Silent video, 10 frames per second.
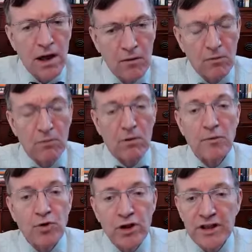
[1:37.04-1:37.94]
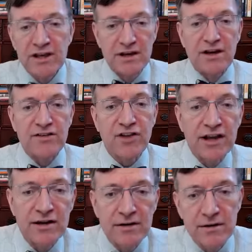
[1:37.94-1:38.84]
I'm really
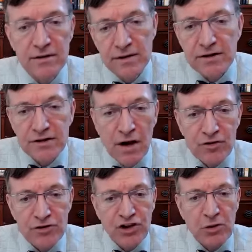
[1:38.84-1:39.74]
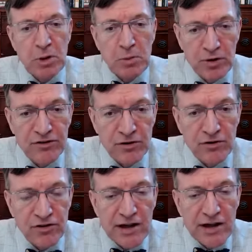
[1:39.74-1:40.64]
excited that Governor J.B.
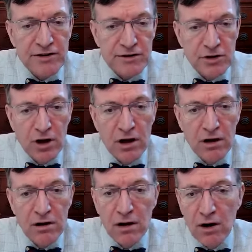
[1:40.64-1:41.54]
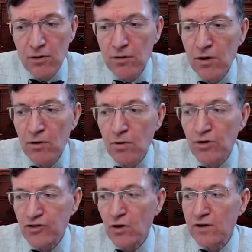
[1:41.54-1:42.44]
Pritzker signed into law our
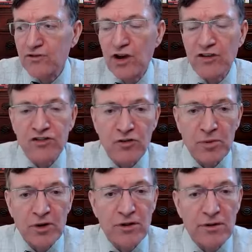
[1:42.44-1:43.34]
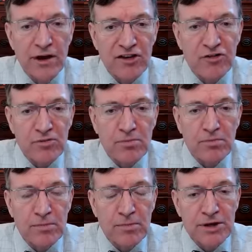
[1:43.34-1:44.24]
restorative justice bill,
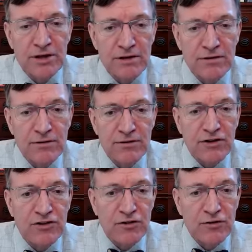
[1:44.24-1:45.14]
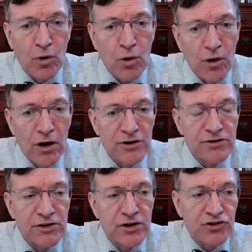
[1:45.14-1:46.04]
SB 64,
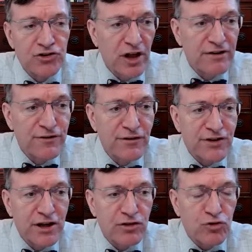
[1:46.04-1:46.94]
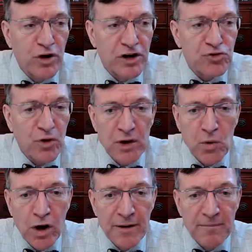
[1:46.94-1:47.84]
on July 15th,
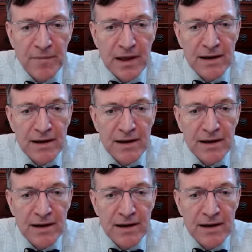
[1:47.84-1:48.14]
2021.